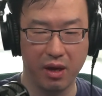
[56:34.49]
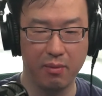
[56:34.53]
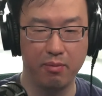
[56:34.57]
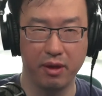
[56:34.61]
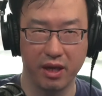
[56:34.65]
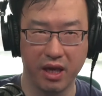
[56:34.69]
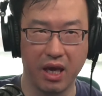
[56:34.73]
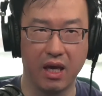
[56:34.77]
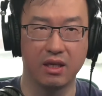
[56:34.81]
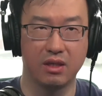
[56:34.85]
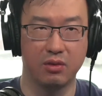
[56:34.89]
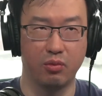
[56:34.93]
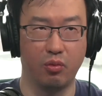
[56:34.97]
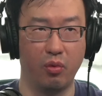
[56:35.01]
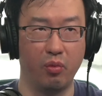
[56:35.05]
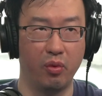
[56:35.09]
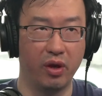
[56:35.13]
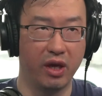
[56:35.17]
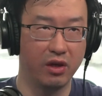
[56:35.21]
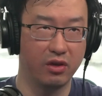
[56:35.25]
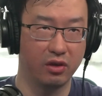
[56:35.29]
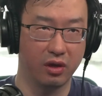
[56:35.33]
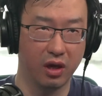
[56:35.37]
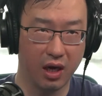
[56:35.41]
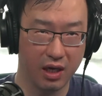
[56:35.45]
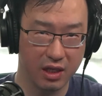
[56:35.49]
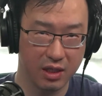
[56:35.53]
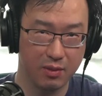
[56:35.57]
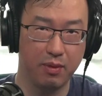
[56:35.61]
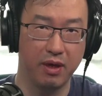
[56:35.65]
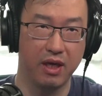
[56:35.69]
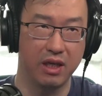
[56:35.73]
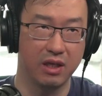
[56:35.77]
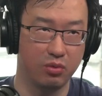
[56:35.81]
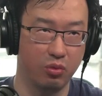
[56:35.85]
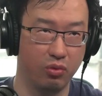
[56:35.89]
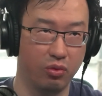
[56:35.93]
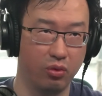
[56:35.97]
But yes, when we get to
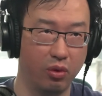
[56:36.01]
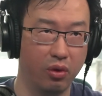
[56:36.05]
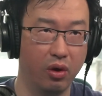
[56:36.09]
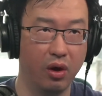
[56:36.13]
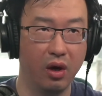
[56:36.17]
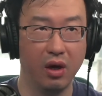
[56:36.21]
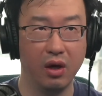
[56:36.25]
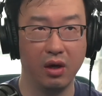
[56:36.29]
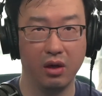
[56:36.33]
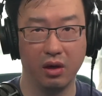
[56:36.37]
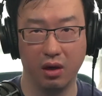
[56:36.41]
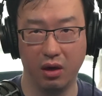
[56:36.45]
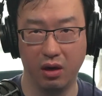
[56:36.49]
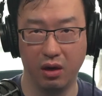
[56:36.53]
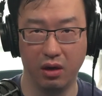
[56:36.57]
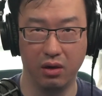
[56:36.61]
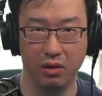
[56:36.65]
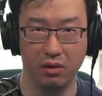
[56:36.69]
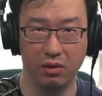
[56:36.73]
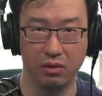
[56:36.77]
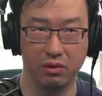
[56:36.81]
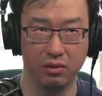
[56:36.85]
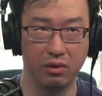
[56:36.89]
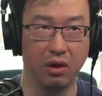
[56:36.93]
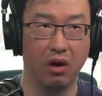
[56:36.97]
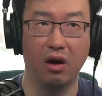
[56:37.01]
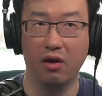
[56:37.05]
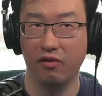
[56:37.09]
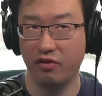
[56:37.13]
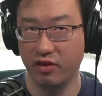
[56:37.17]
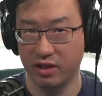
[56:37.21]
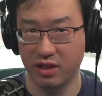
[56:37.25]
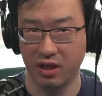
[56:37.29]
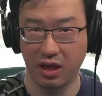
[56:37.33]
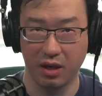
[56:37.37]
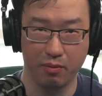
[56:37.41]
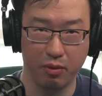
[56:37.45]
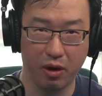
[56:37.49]
CardSpace, we'll
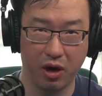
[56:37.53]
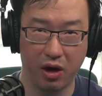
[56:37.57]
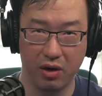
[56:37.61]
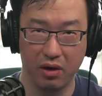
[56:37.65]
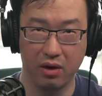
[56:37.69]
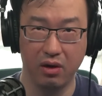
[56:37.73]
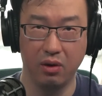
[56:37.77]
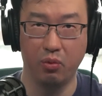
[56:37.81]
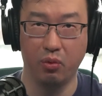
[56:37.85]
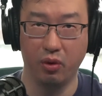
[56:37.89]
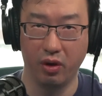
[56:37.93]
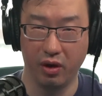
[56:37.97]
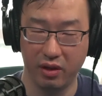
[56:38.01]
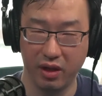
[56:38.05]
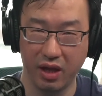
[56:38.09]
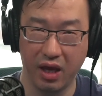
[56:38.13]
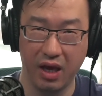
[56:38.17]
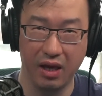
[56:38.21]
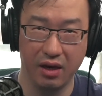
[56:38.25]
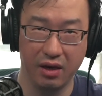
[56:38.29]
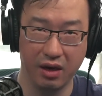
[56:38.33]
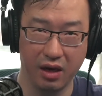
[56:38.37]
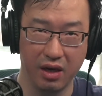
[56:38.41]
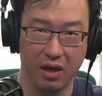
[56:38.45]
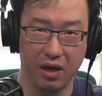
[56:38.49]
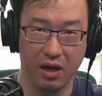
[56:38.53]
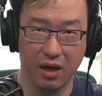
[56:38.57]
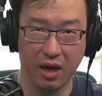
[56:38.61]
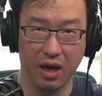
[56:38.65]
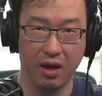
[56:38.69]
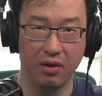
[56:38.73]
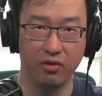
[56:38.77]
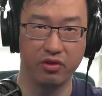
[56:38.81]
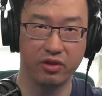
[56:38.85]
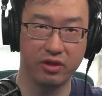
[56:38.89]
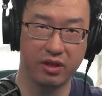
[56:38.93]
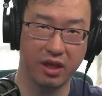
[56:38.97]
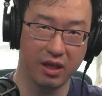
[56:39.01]
obviously partner with and
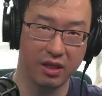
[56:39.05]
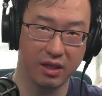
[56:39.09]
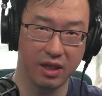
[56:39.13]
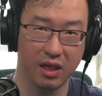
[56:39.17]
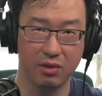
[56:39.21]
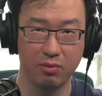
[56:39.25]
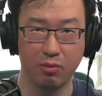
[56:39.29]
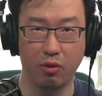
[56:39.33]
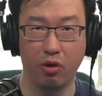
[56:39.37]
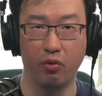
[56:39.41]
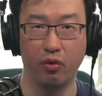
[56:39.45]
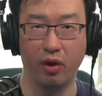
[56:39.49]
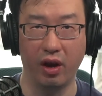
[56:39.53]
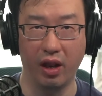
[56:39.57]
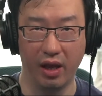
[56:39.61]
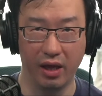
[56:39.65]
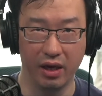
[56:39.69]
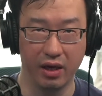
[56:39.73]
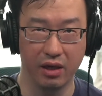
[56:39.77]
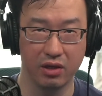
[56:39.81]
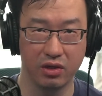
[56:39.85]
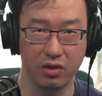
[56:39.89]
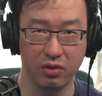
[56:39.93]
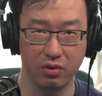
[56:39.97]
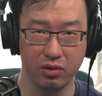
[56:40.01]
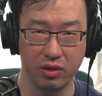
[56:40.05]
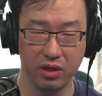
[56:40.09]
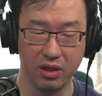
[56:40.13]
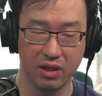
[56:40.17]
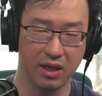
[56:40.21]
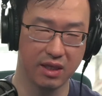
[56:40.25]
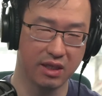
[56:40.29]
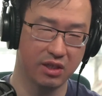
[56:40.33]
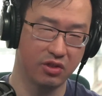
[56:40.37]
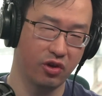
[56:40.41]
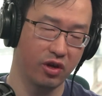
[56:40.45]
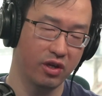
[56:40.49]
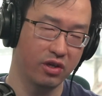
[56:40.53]
announce things that's more related to
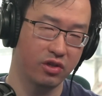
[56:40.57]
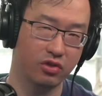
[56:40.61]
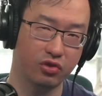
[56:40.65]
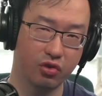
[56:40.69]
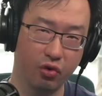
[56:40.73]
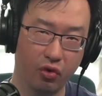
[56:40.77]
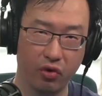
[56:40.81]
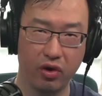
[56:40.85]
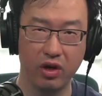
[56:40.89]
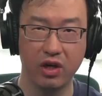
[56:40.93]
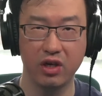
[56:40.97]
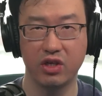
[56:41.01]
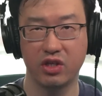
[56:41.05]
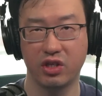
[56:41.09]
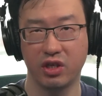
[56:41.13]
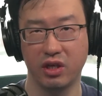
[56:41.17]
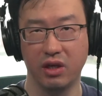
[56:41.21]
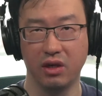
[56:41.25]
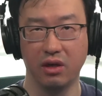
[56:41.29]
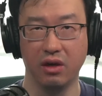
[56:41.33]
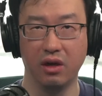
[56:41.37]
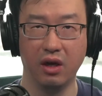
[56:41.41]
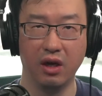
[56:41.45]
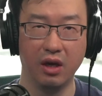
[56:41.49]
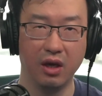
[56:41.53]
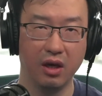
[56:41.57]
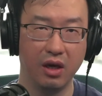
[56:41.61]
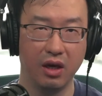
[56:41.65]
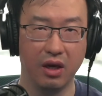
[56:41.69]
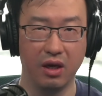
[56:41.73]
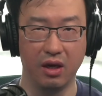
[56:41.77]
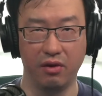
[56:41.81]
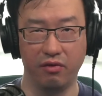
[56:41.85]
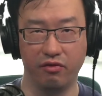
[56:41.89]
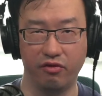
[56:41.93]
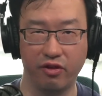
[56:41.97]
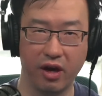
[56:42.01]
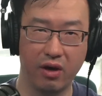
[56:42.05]
decentralized storage and
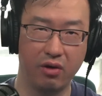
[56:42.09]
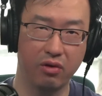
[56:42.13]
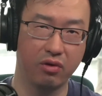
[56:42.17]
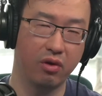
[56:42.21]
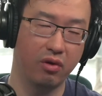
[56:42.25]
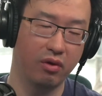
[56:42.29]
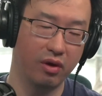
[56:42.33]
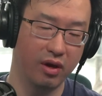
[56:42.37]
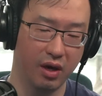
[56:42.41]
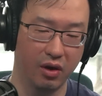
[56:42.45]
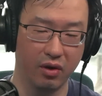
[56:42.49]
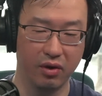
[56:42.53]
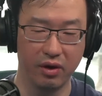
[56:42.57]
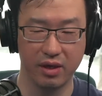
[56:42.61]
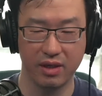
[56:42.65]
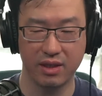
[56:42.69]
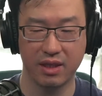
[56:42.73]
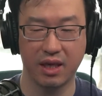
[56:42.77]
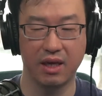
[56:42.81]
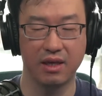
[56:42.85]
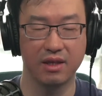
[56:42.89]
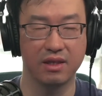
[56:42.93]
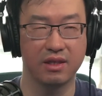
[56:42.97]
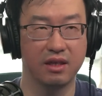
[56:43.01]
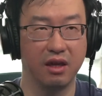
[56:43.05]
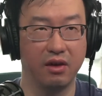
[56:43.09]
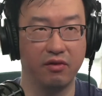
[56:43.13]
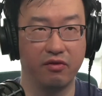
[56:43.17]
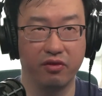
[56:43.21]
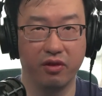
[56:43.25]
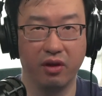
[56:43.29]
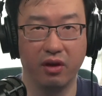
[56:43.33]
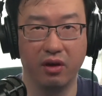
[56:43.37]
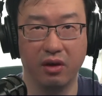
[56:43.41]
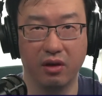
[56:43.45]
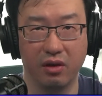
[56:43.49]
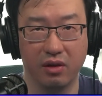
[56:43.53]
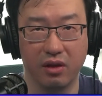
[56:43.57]
Filecoin, all this kind of stuff
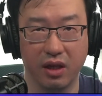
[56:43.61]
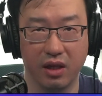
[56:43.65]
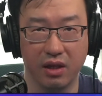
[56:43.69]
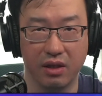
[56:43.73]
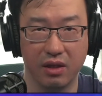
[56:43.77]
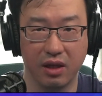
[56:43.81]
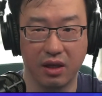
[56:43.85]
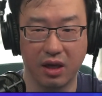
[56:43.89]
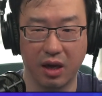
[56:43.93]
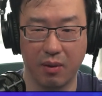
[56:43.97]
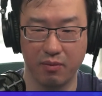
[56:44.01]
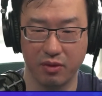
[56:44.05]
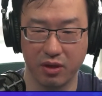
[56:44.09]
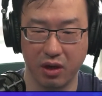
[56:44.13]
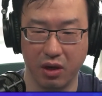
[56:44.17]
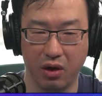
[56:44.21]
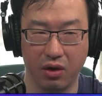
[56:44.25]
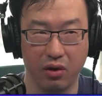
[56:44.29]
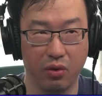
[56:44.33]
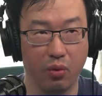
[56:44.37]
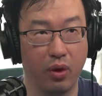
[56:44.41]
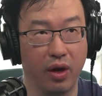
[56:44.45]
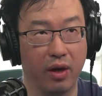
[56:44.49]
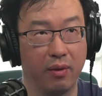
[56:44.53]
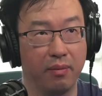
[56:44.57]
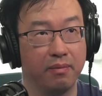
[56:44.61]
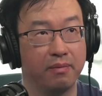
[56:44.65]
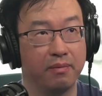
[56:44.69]
that comes along the way.